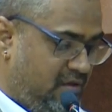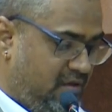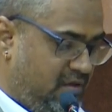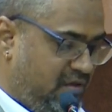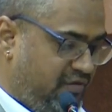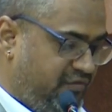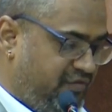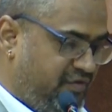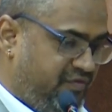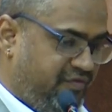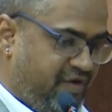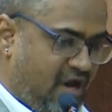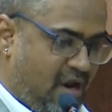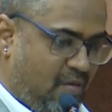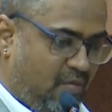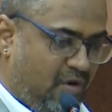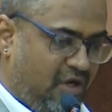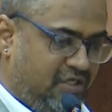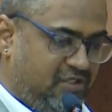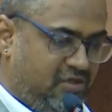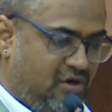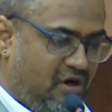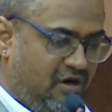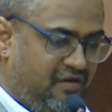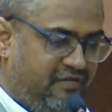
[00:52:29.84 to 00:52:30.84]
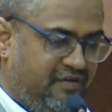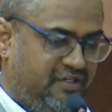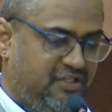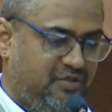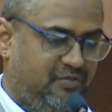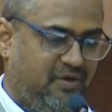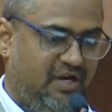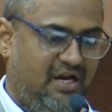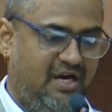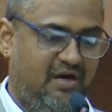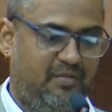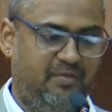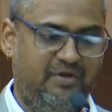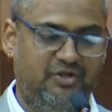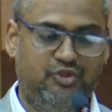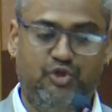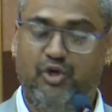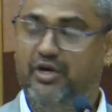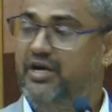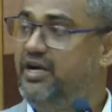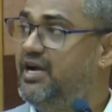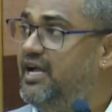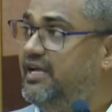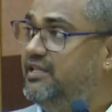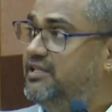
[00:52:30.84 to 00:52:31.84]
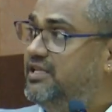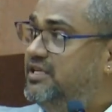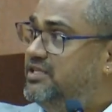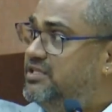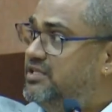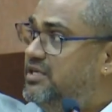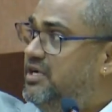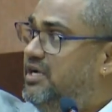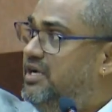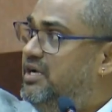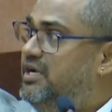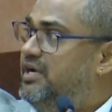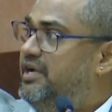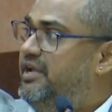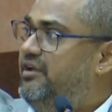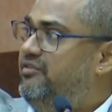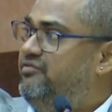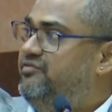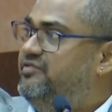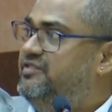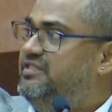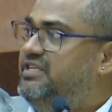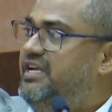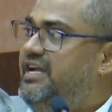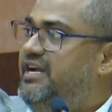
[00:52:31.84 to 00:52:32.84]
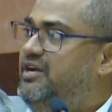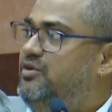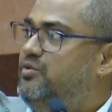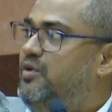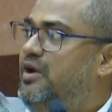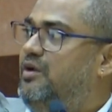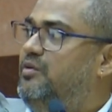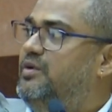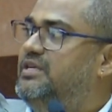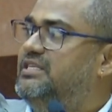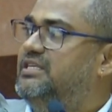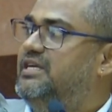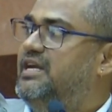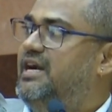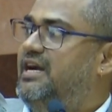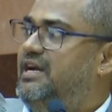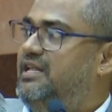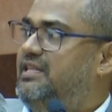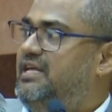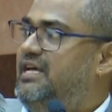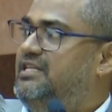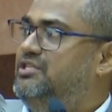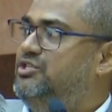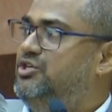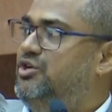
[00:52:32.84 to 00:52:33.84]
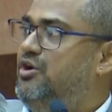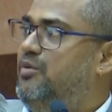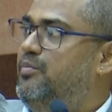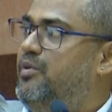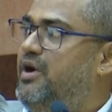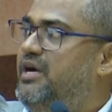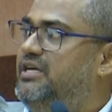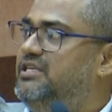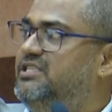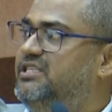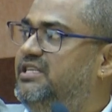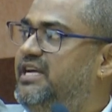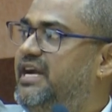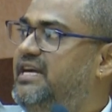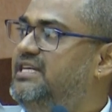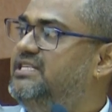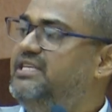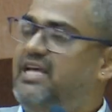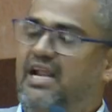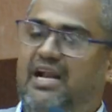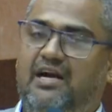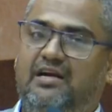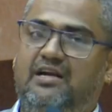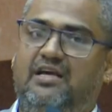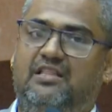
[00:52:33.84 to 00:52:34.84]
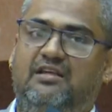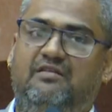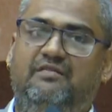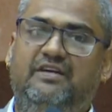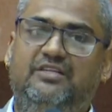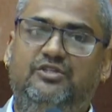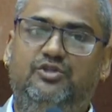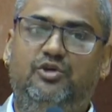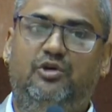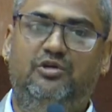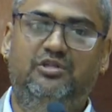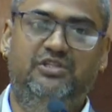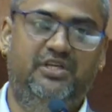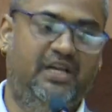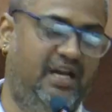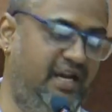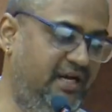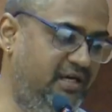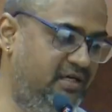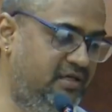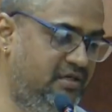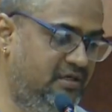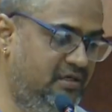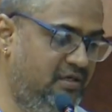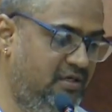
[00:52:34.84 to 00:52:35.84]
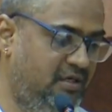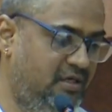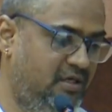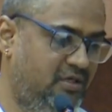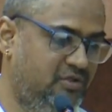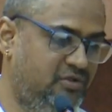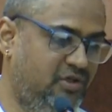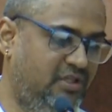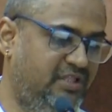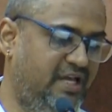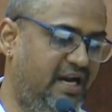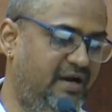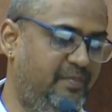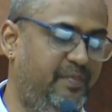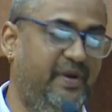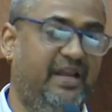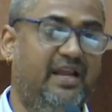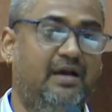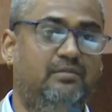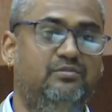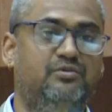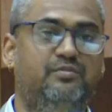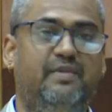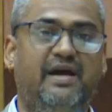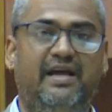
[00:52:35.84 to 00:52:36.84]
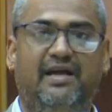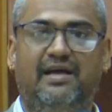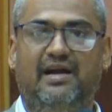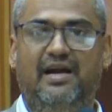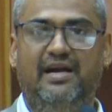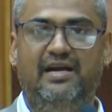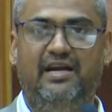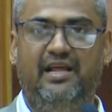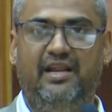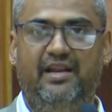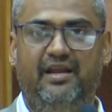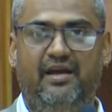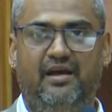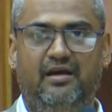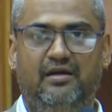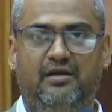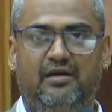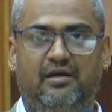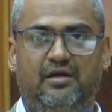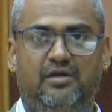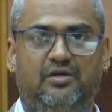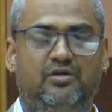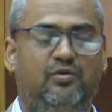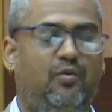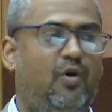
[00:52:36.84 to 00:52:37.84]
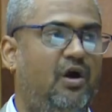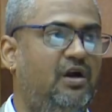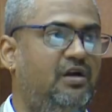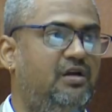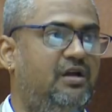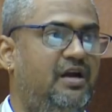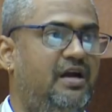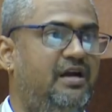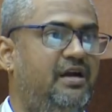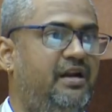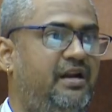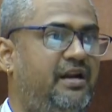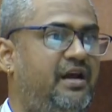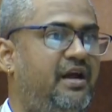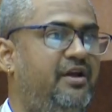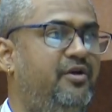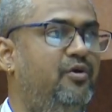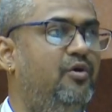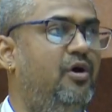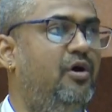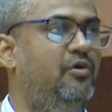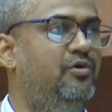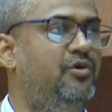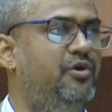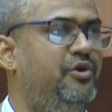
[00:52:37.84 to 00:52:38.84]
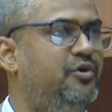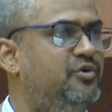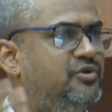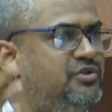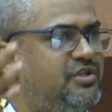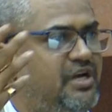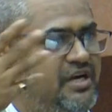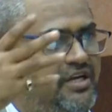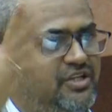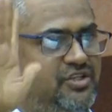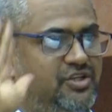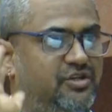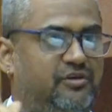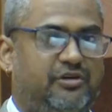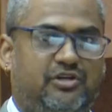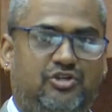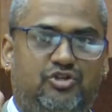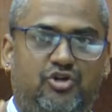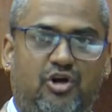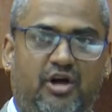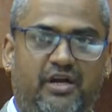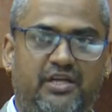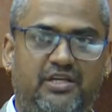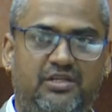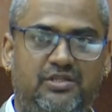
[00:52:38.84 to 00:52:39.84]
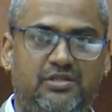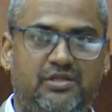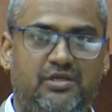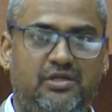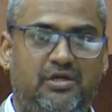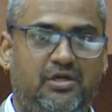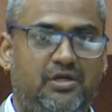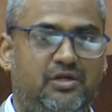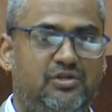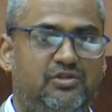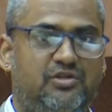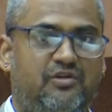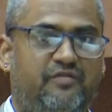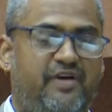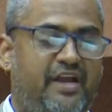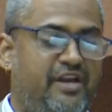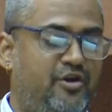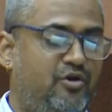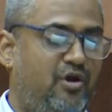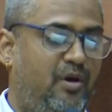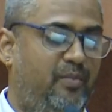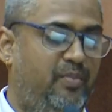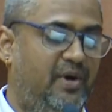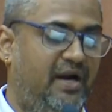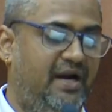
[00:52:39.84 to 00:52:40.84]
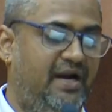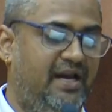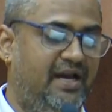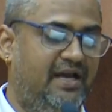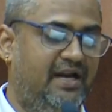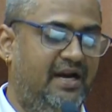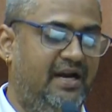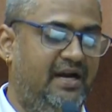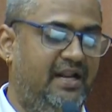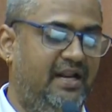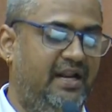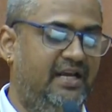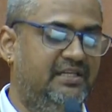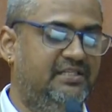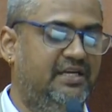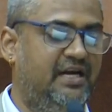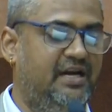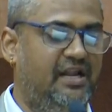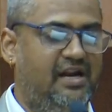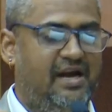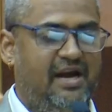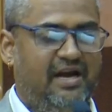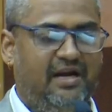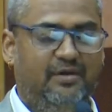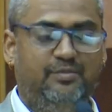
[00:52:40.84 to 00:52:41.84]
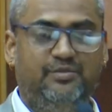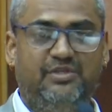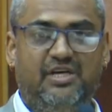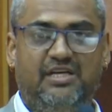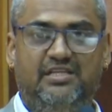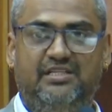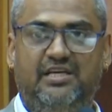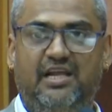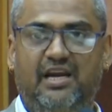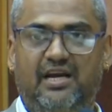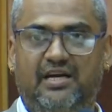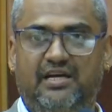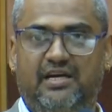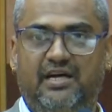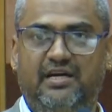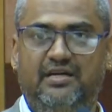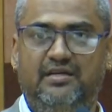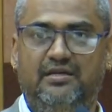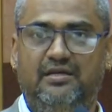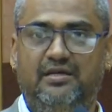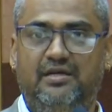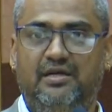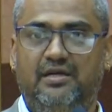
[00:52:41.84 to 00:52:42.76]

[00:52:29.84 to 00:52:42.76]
If the formula is not visible, let me show it like this. If Z12 is greater than 0.08, select, otherwise don't select. So that becomes my criteria. What criteria you have to use, that is your choice. So when you apply the criteria, certain items are selected.